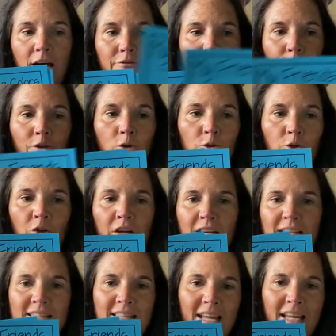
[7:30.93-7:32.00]
For the older
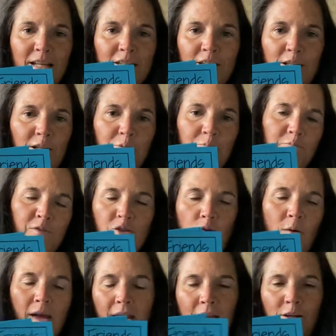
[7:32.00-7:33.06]
kids, they can do
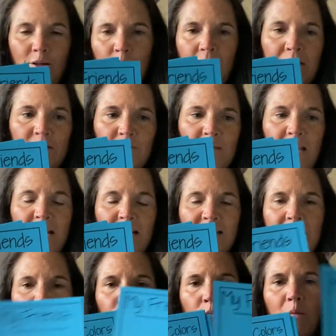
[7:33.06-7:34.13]
hair and
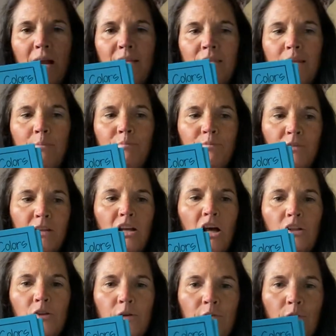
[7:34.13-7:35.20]
things that remind them the
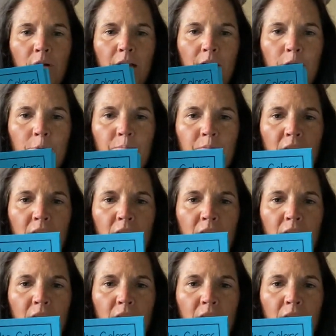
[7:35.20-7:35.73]
color of their hair.